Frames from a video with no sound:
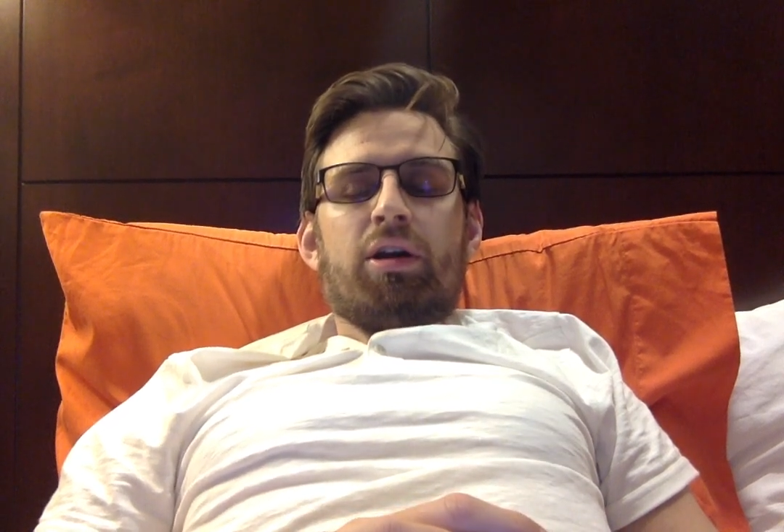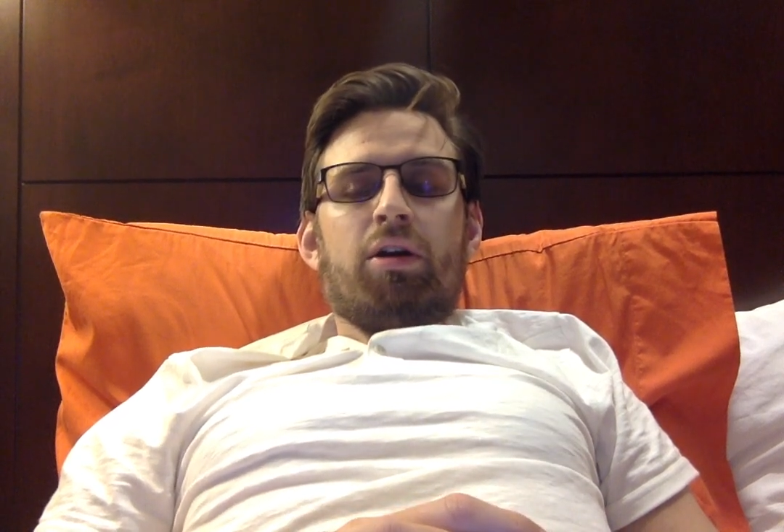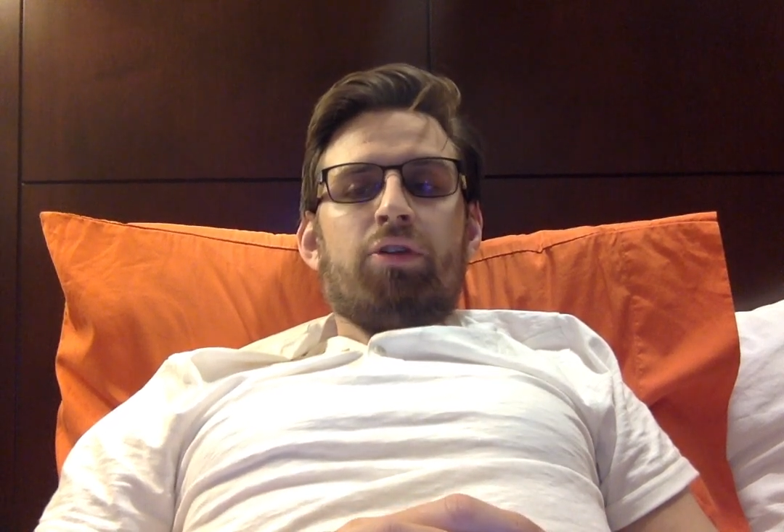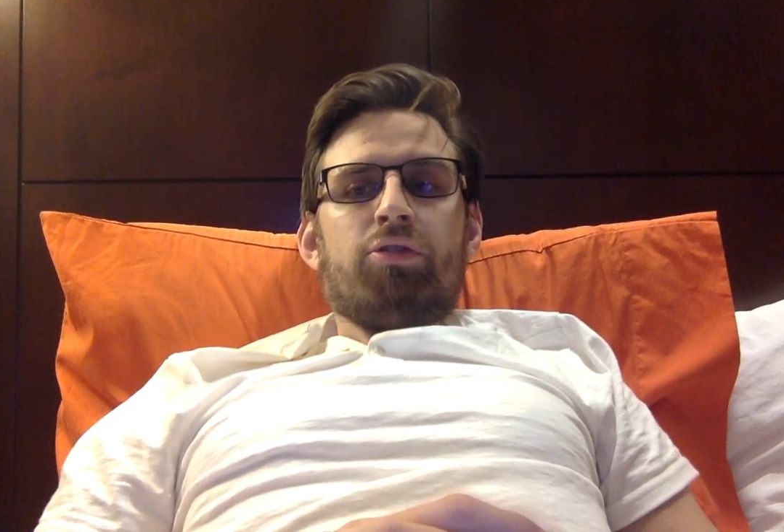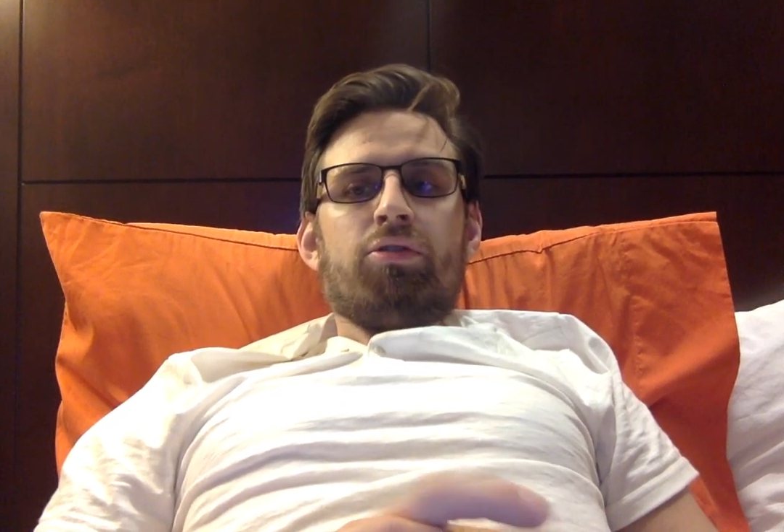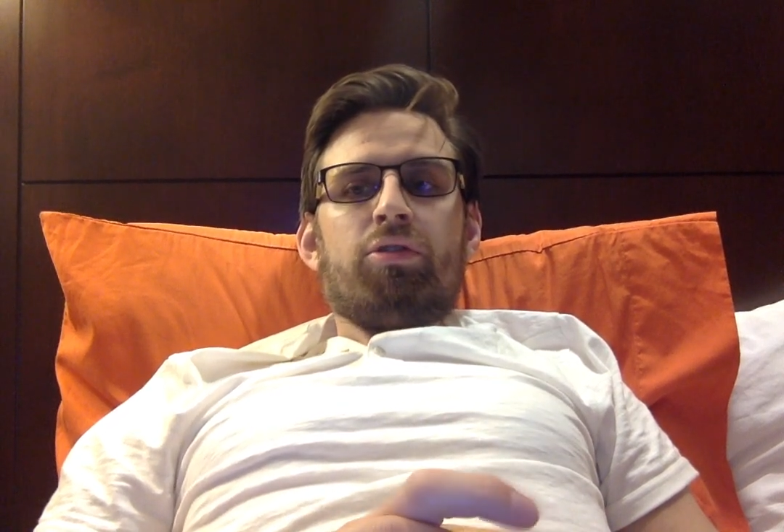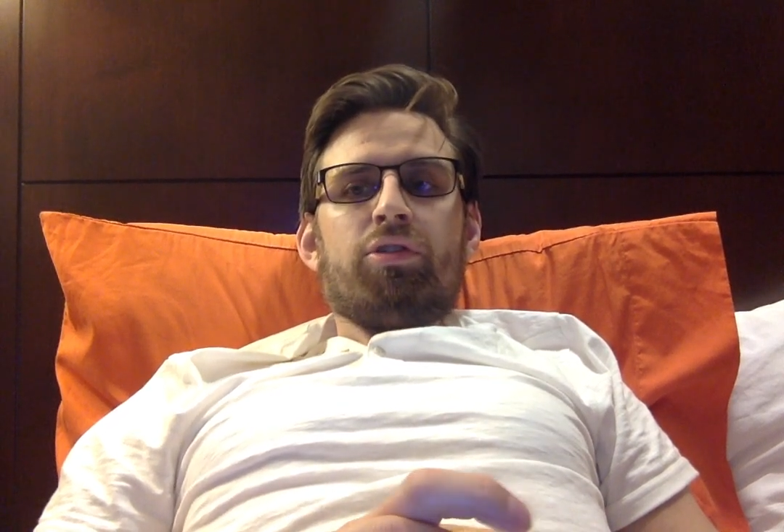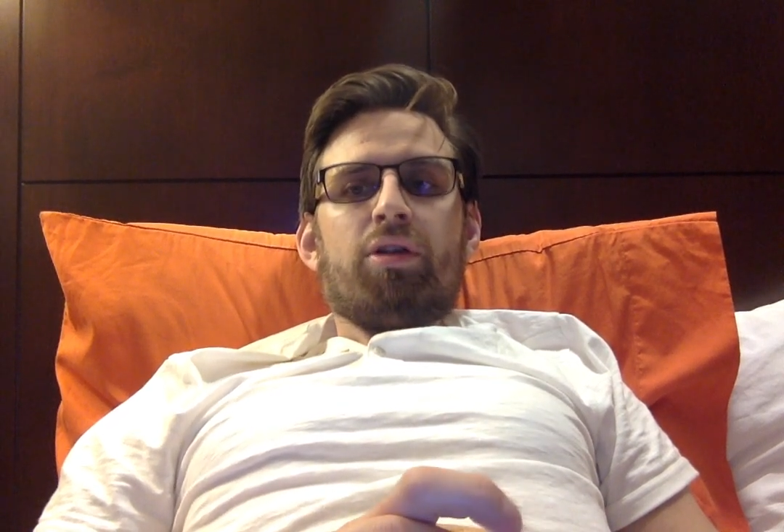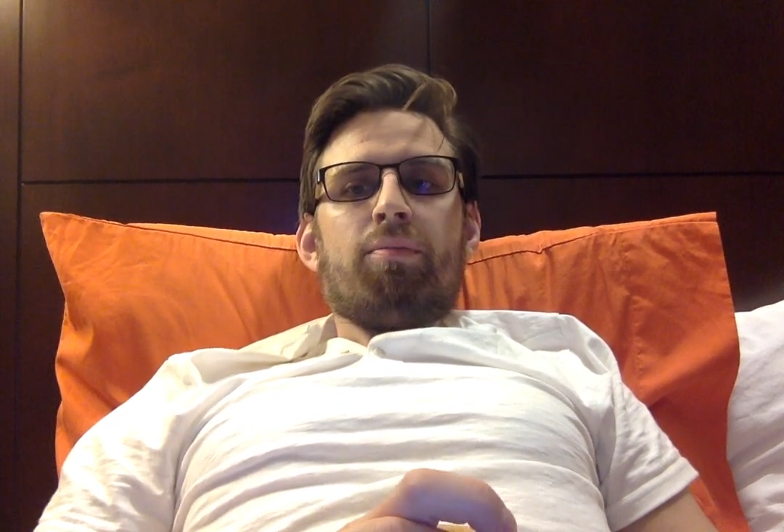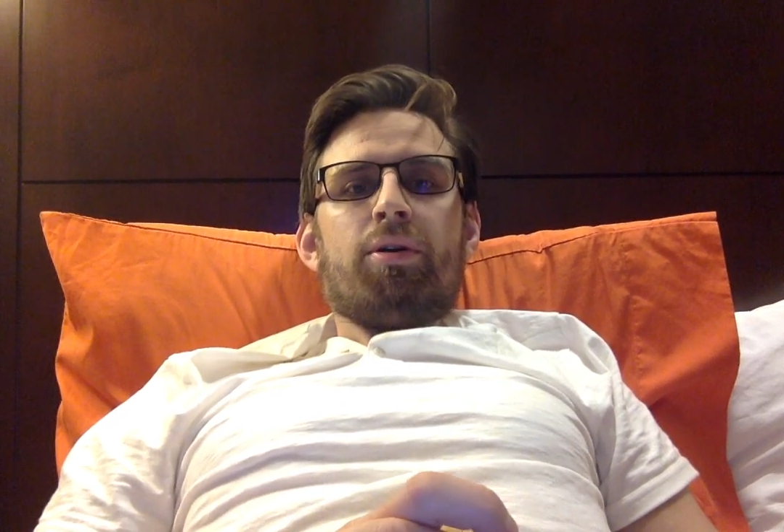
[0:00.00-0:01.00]
I also
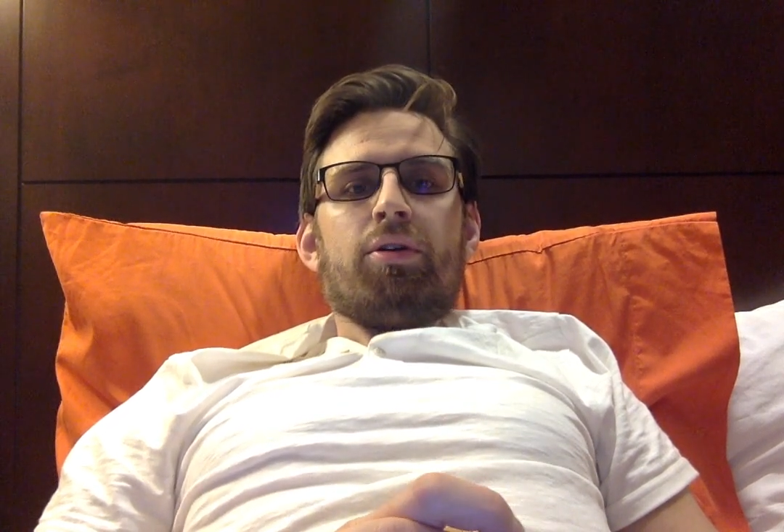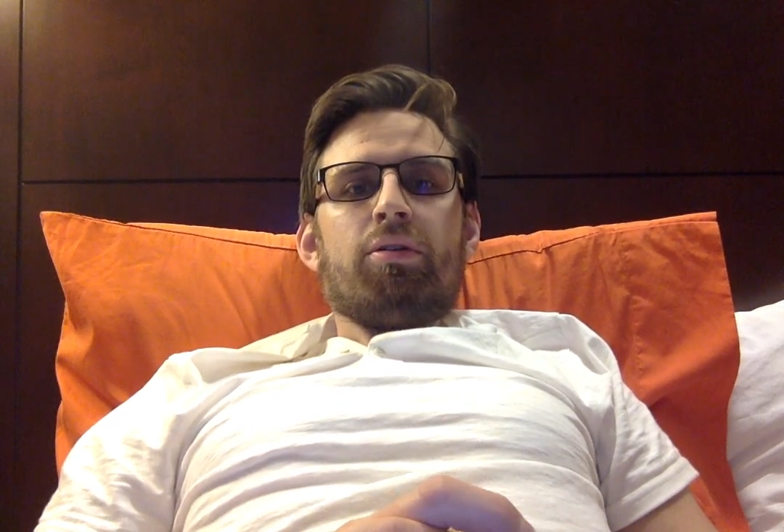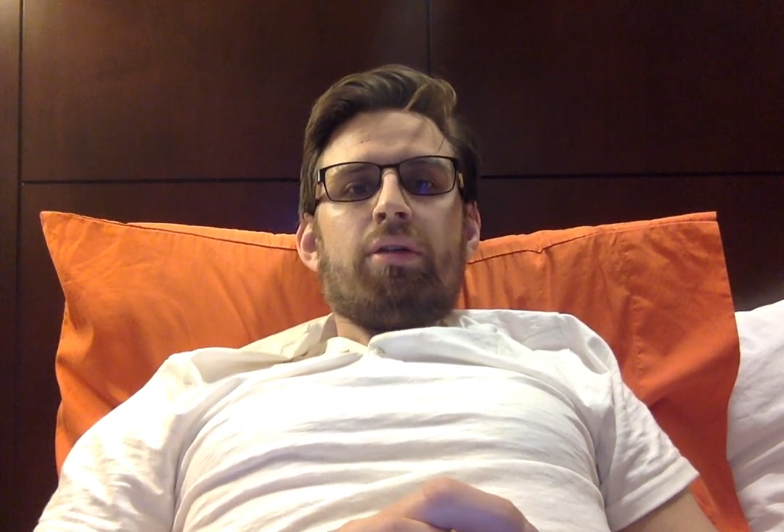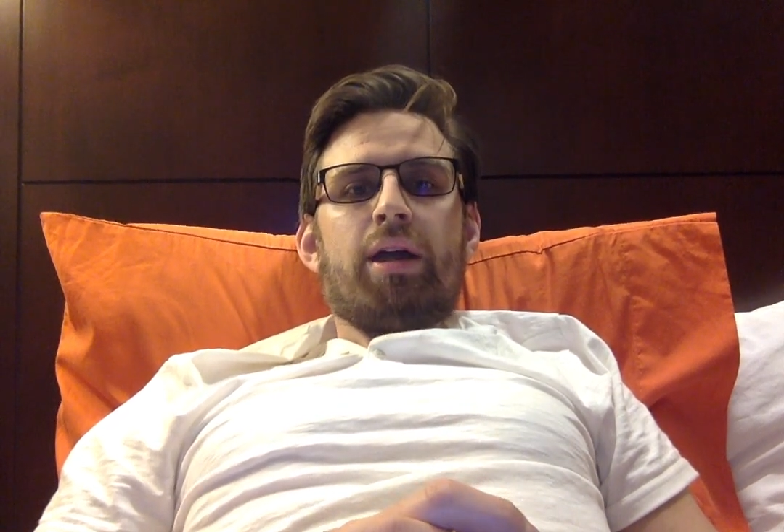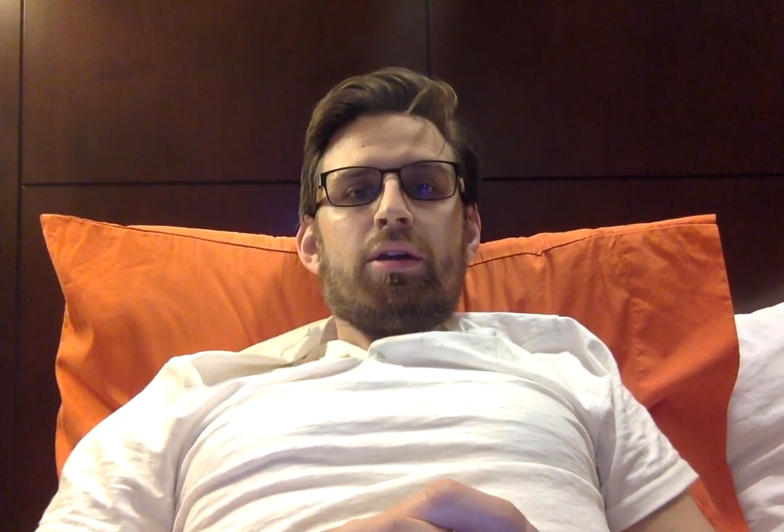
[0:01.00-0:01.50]
notice a lot better